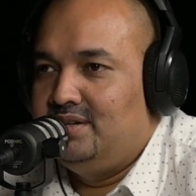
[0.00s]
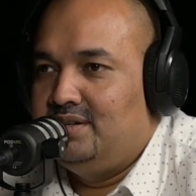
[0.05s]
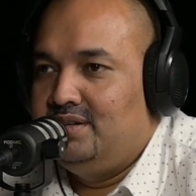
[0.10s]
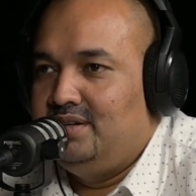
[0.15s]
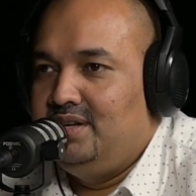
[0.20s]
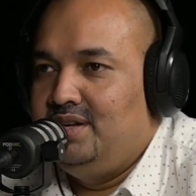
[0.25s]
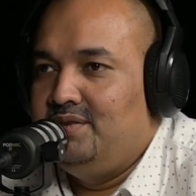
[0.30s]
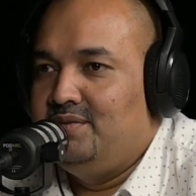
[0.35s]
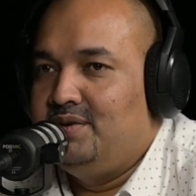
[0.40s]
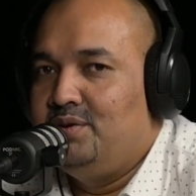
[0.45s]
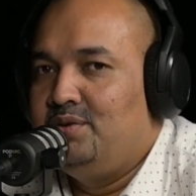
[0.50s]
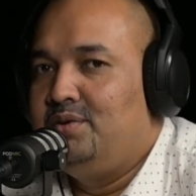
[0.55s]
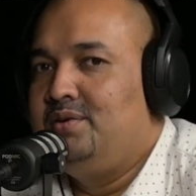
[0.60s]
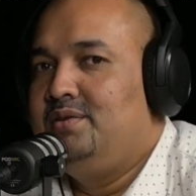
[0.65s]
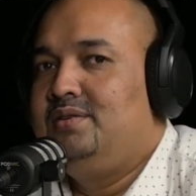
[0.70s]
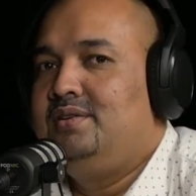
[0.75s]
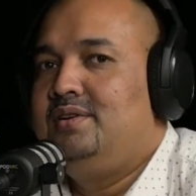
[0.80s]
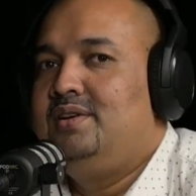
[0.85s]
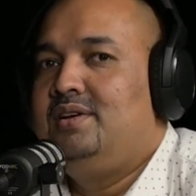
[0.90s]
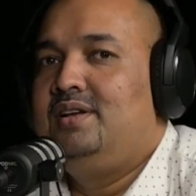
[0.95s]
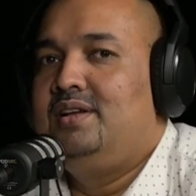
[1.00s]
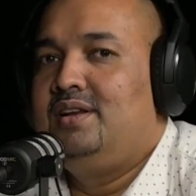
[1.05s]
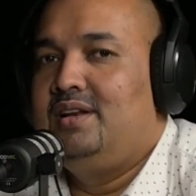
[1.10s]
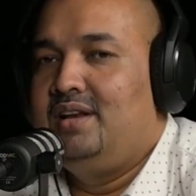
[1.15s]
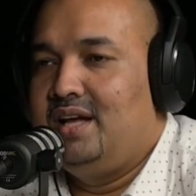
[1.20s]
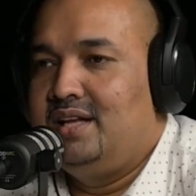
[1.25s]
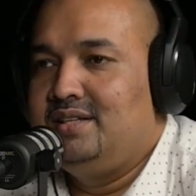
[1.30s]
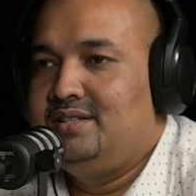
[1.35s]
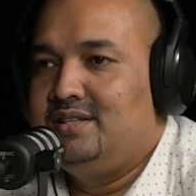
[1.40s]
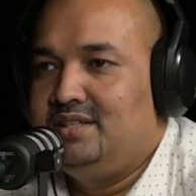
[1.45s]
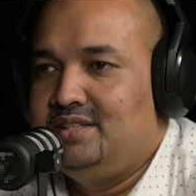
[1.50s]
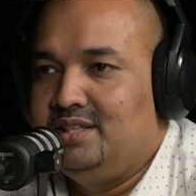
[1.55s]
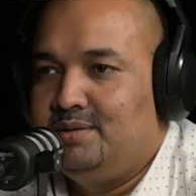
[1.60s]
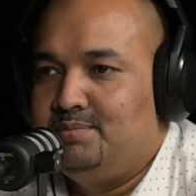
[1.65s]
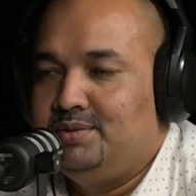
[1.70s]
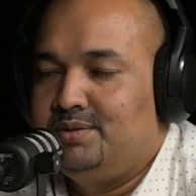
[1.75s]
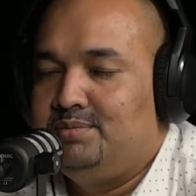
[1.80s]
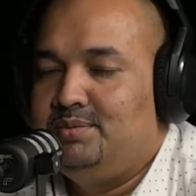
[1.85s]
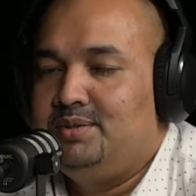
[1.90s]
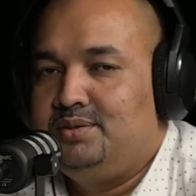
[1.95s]
Leave alone larger
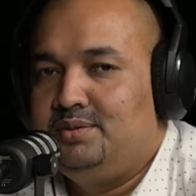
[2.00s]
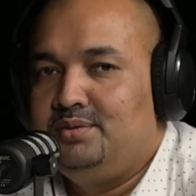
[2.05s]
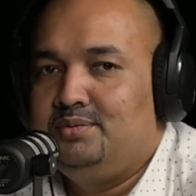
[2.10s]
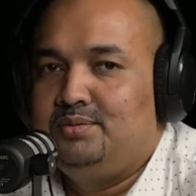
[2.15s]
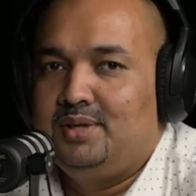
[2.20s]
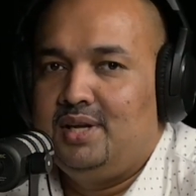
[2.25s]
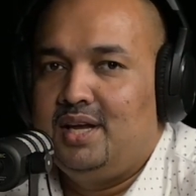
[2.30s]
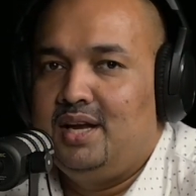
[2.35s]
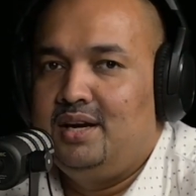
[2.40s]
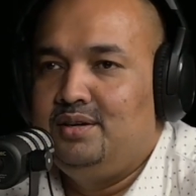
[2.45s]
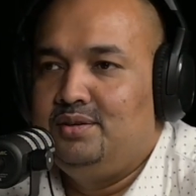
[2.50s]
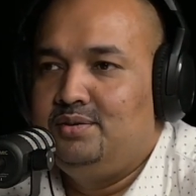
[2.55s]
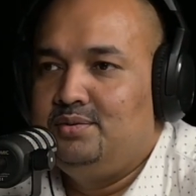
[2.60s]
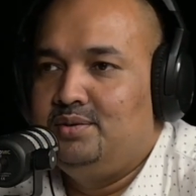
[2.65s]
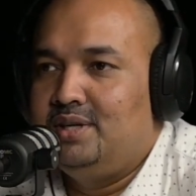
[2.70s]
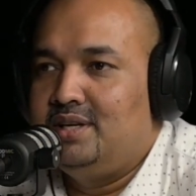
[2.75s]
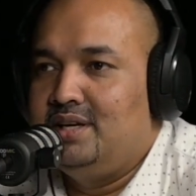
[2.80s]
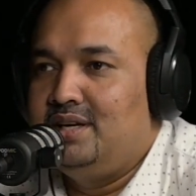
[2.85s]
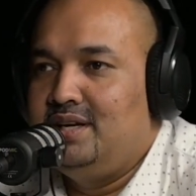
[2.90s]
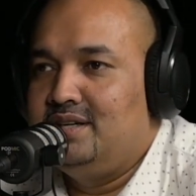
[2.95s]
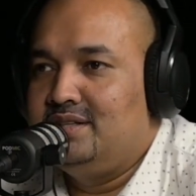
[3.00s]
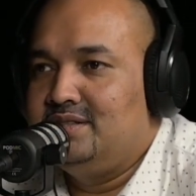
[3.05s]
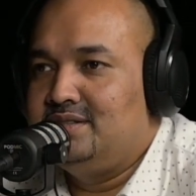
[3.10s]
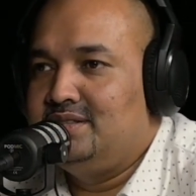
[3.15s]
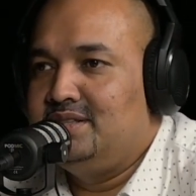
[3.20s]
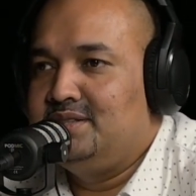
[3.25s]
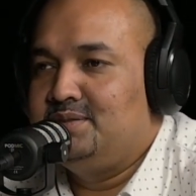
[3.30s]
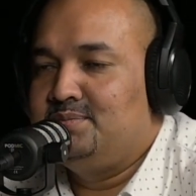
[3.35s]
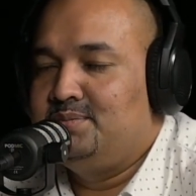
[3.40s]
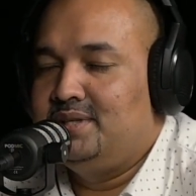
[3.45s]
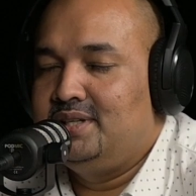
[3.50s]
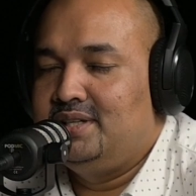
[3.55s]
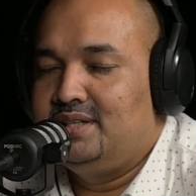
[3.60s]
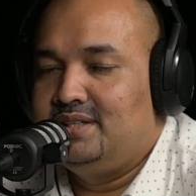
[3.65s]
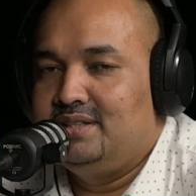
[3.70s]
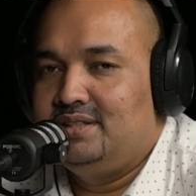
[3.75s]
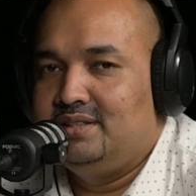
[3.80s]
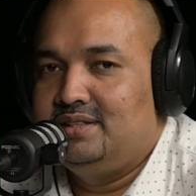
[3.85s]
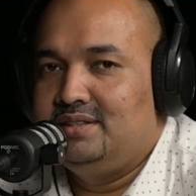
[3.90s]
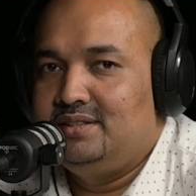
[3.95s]
jumps, which you can do at a later stage. But
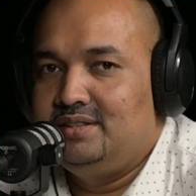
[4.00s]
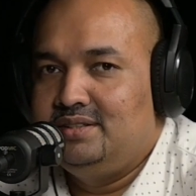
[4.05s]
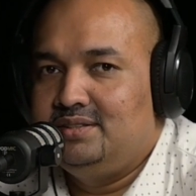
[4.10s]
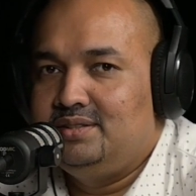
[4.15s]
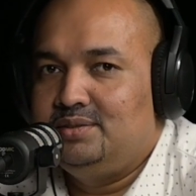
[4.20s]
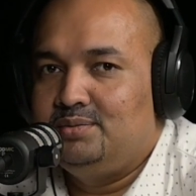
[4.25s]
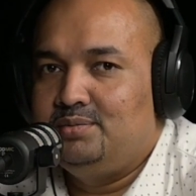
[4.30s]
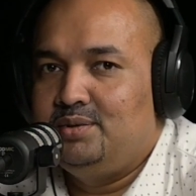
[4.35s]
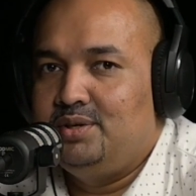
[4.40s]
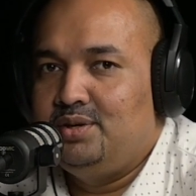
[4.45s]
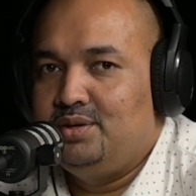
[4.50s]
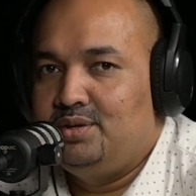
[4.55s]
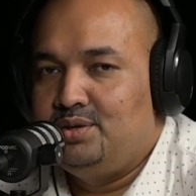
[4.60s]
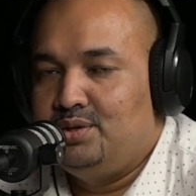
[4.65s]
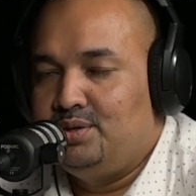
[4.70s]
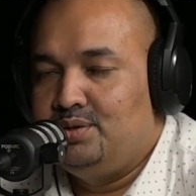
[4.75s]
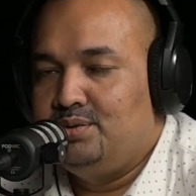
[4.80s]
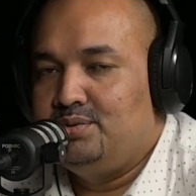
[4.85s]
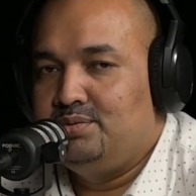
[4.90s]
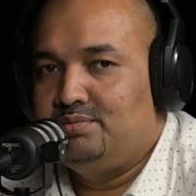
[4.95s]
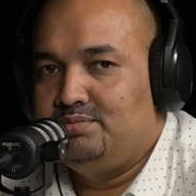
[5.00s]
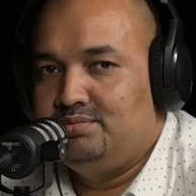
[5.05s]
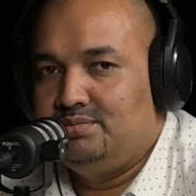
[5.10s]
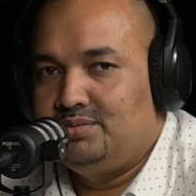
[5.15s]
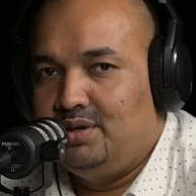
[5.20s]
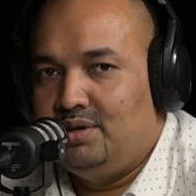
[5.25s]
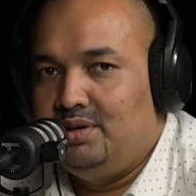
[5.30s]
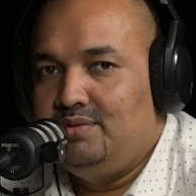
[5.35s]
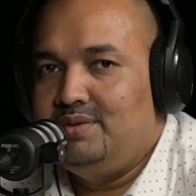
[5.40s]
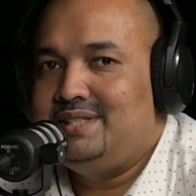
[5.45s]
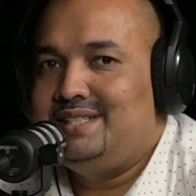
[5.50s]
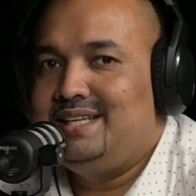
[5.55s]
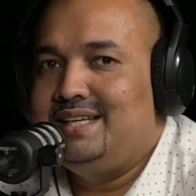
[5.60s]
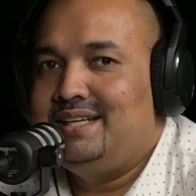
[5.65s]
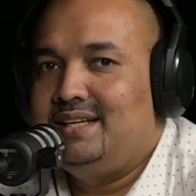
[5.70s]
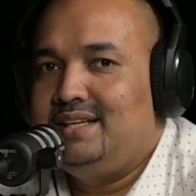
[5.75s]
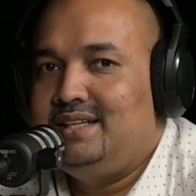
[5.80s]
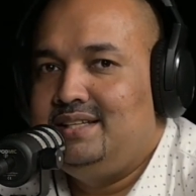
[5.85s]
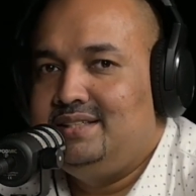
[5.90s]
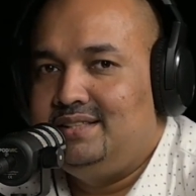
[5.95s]
this is what you should do. Always
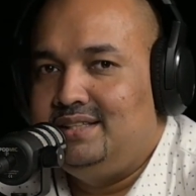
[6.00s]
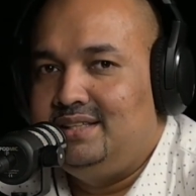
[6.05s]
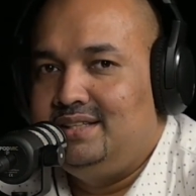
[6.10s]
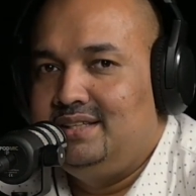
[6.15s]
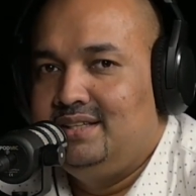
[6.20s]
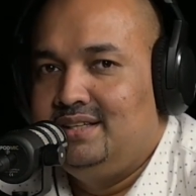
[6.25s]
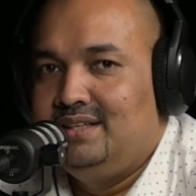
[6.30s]
take it easy.